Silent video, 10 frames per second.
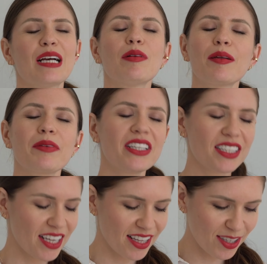But I'm gonna
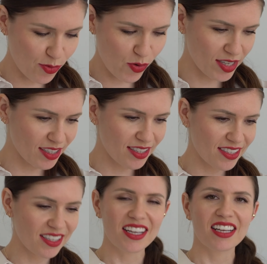say this
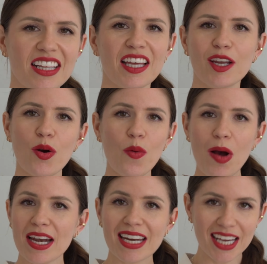once. They don't
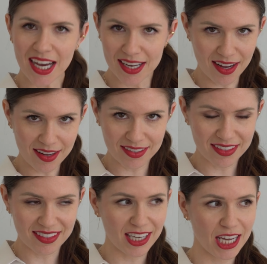want any hugs.